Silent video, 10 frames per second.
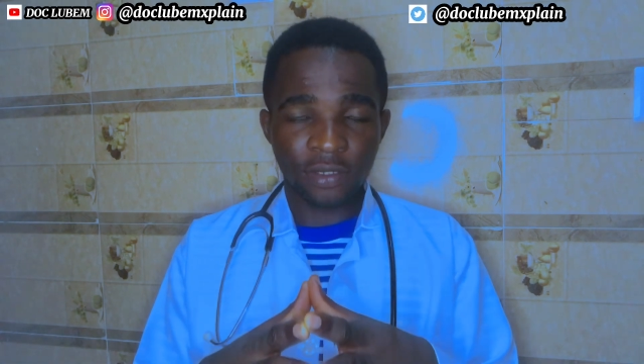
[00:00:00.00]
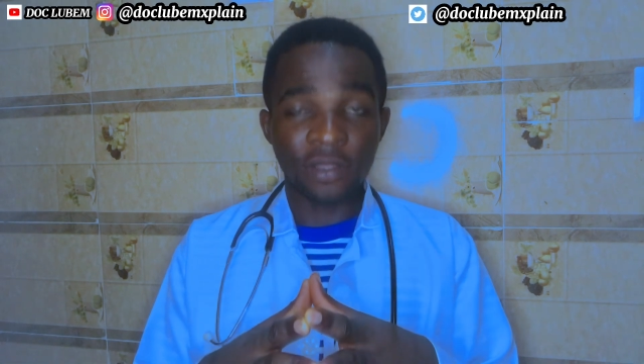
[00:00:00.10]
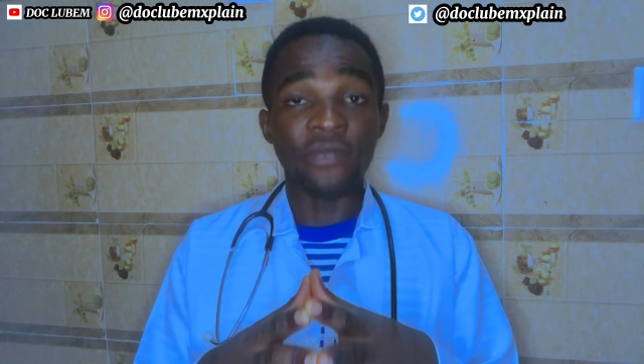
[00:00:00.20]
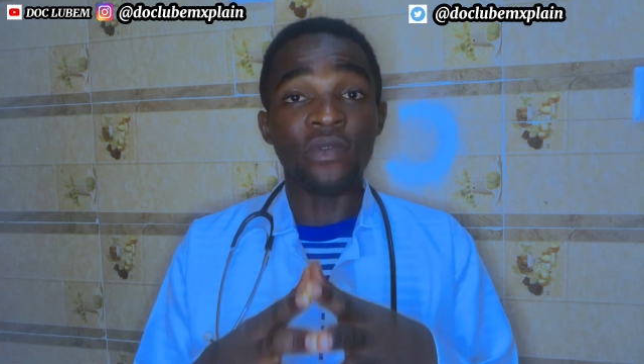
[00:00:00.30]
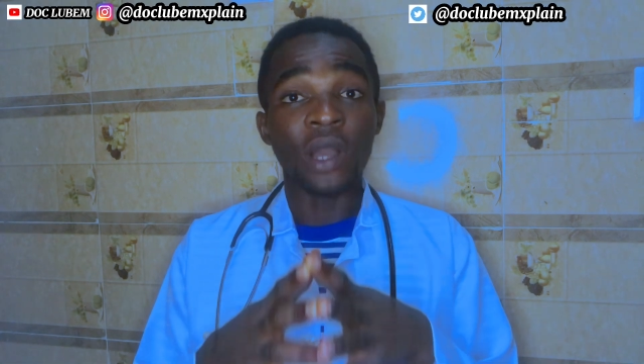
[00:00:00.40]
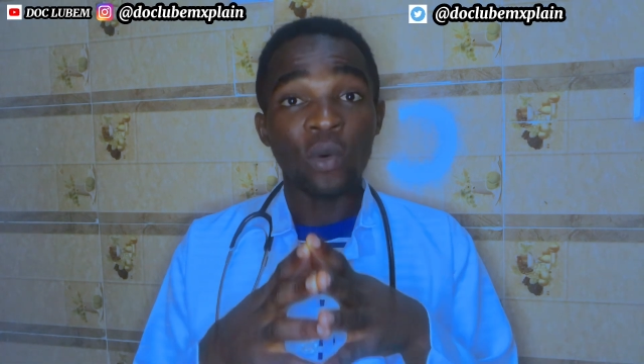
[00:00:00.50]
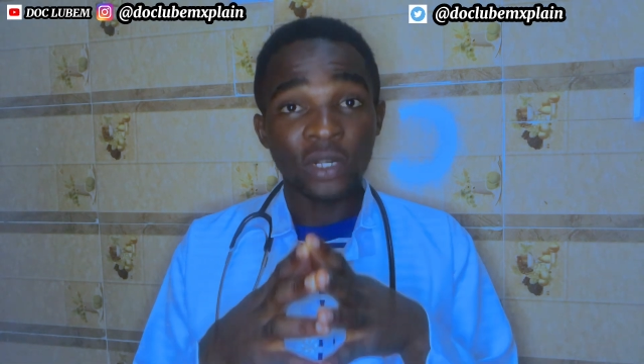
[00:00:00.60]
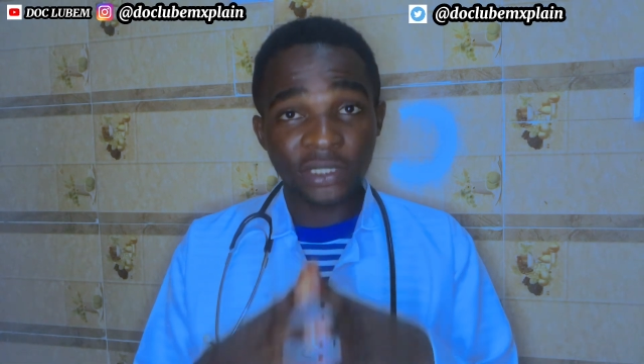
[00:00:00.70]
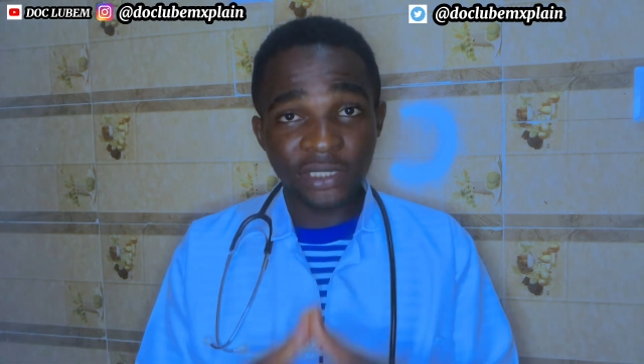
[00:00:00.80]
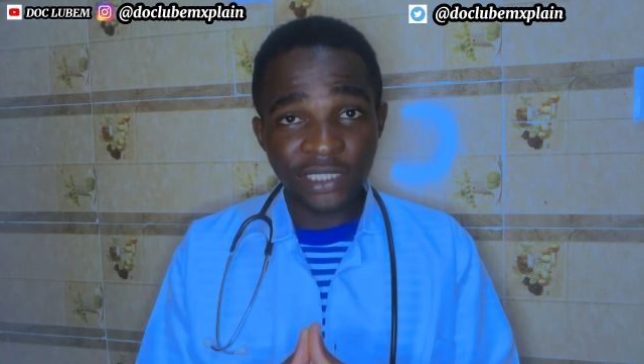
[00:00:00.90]
If you are
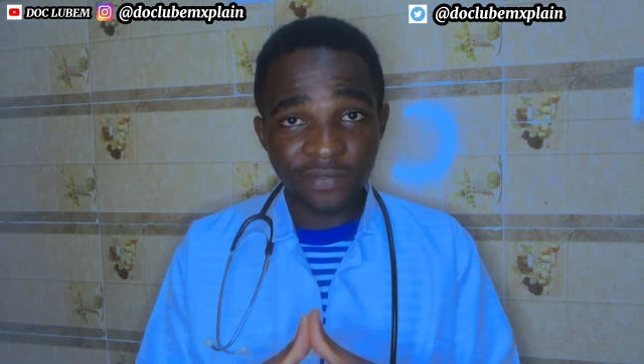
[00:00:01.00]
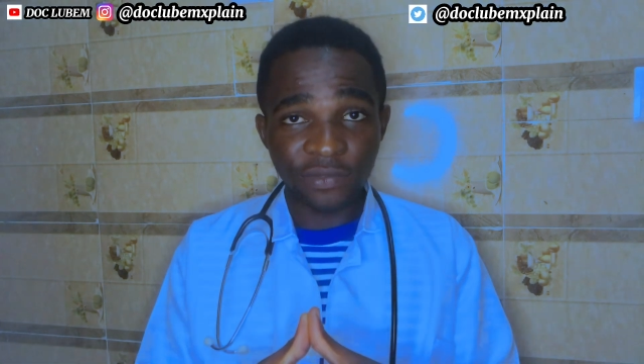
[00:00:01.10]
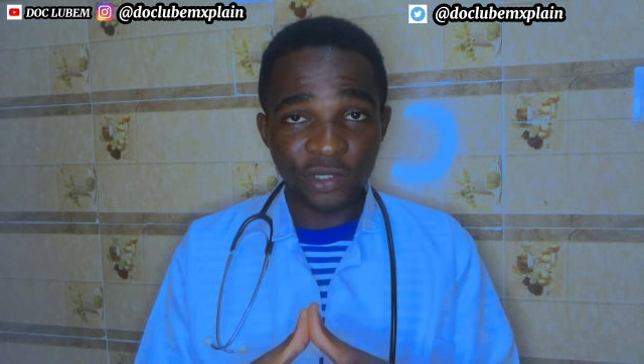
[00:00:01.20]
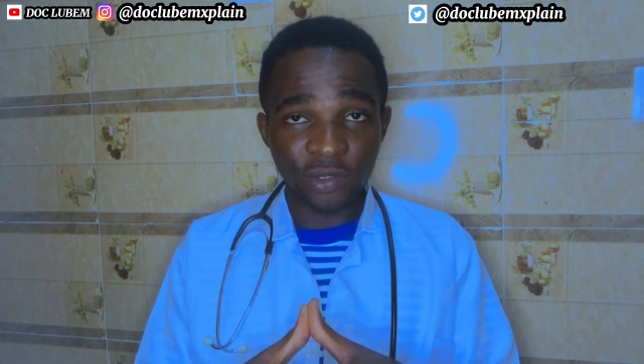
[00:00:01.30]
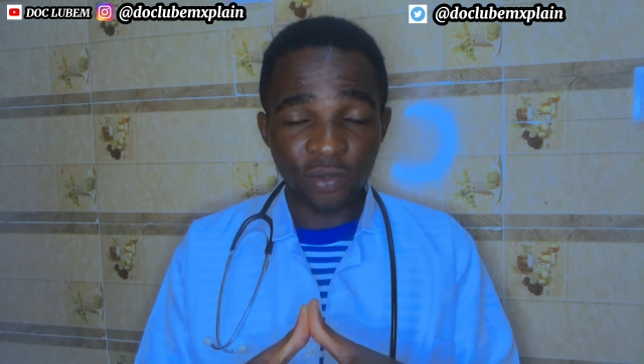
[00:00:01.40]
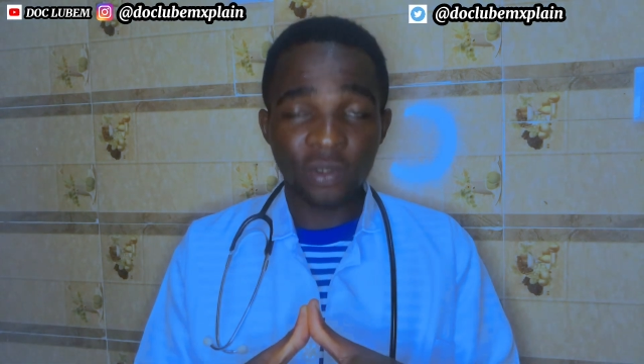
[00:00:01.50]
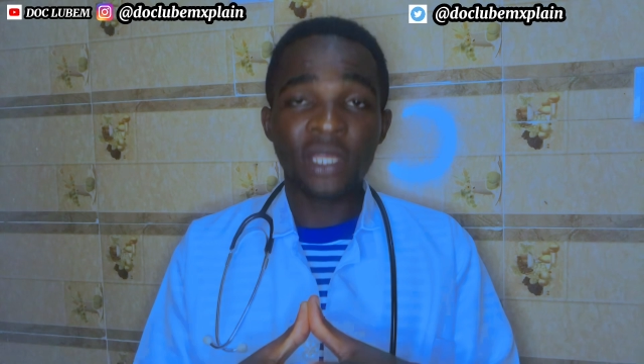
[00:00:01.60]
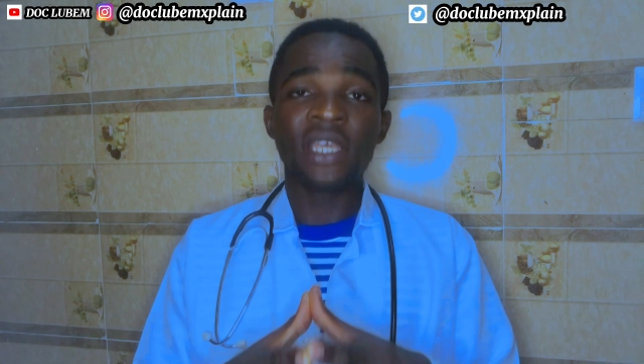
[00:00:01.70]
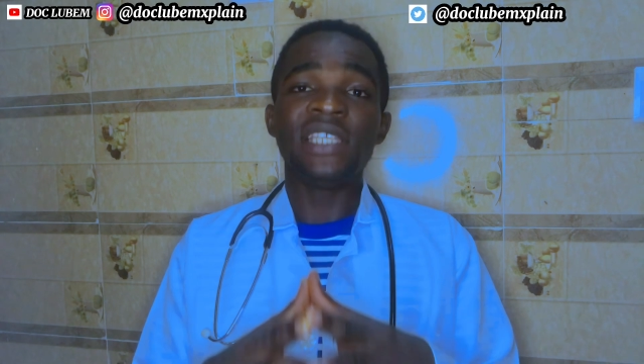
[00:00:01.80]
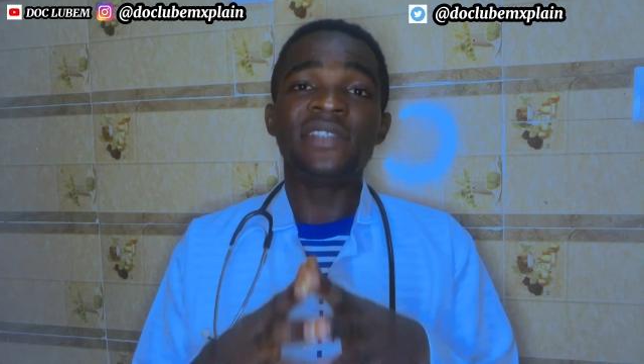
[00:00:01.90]
watching this video,
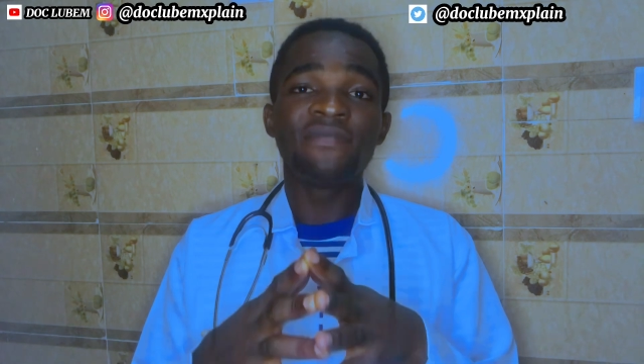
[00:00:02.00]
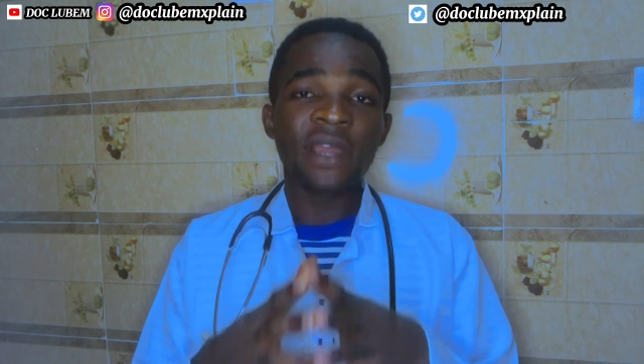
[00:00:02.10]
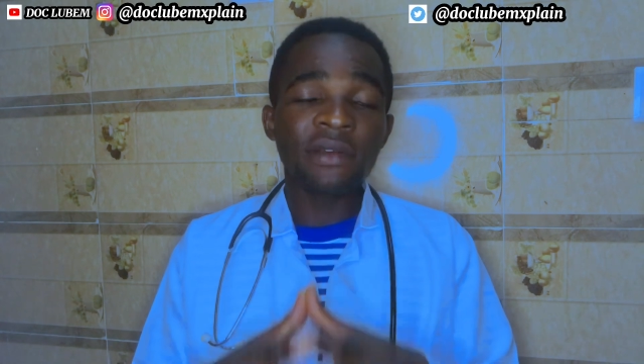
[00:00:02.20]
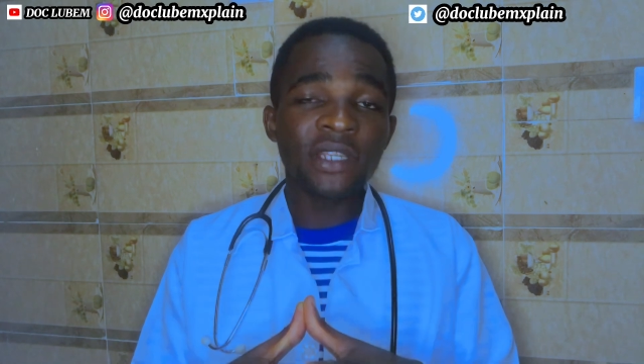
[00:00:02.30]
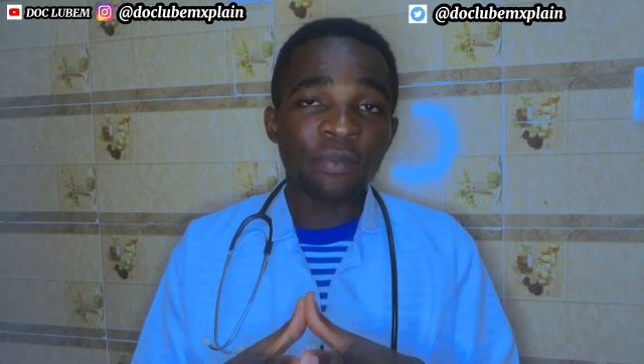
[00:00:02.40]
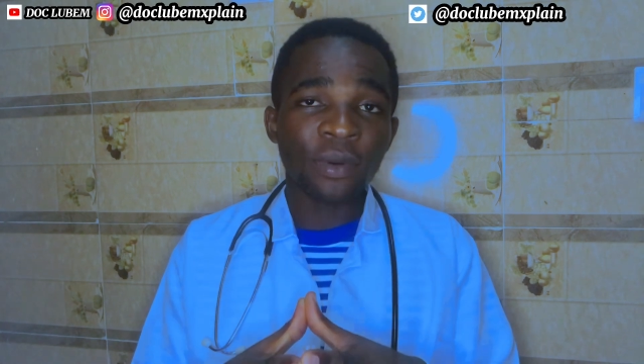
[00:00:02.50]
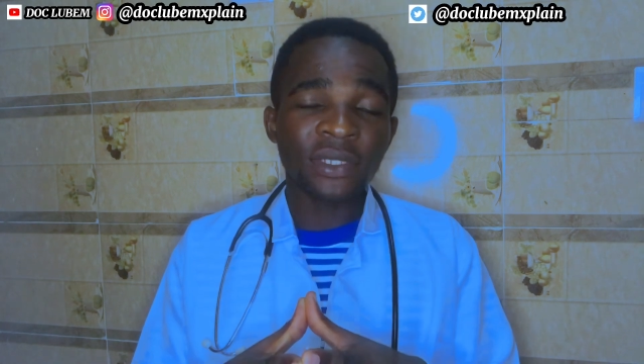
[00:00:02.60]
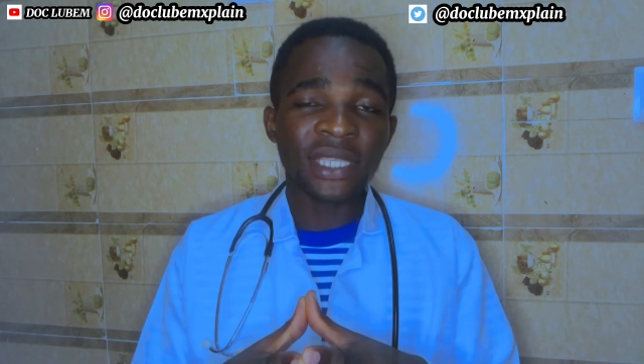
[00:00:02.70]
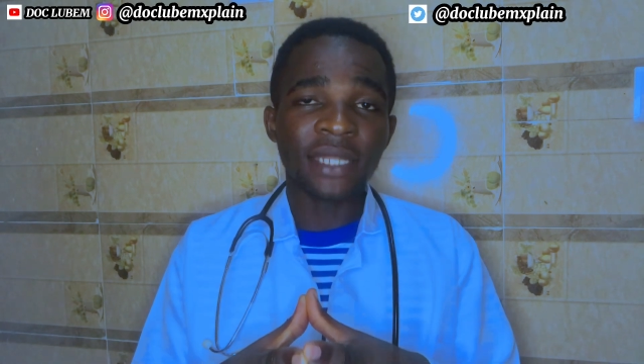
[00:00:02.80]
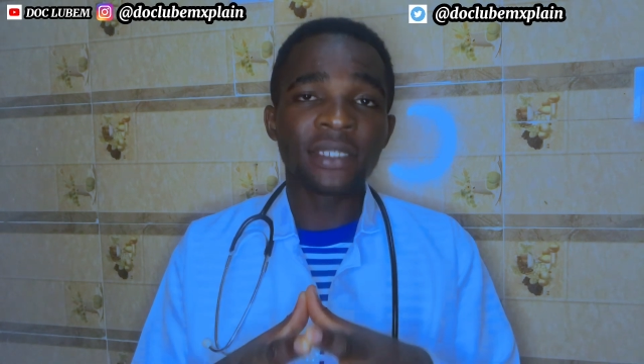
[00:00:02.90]
it's very
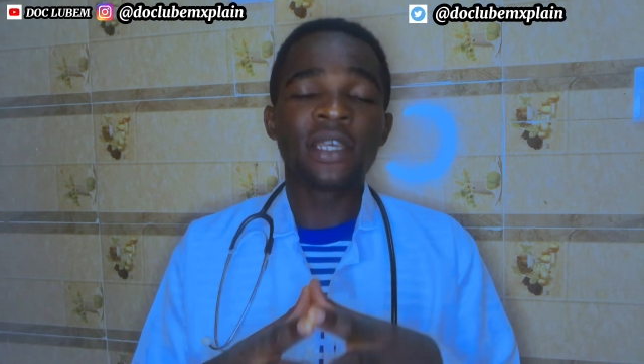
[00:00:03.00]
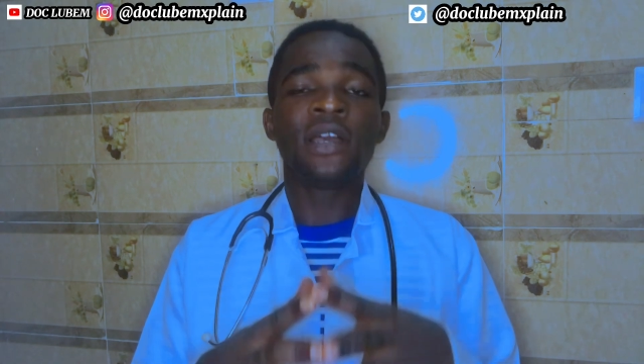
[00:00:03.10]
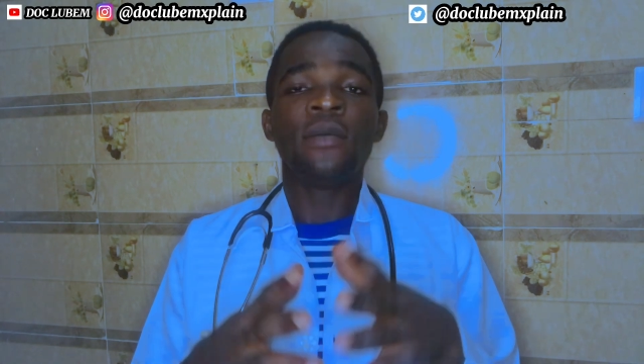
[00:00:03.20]
important.